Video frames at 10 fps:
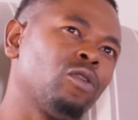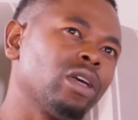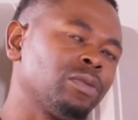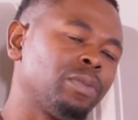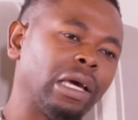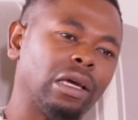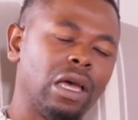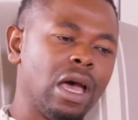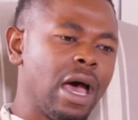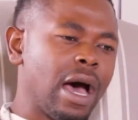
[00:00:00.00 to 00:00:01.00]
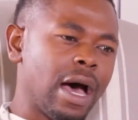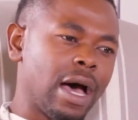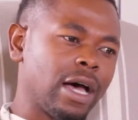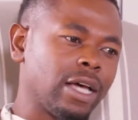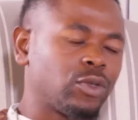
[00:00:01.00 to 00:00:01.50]
four years back. Oh,
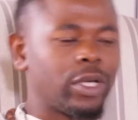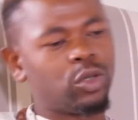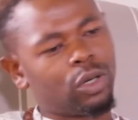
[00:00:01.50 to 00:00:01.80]
uh, so I took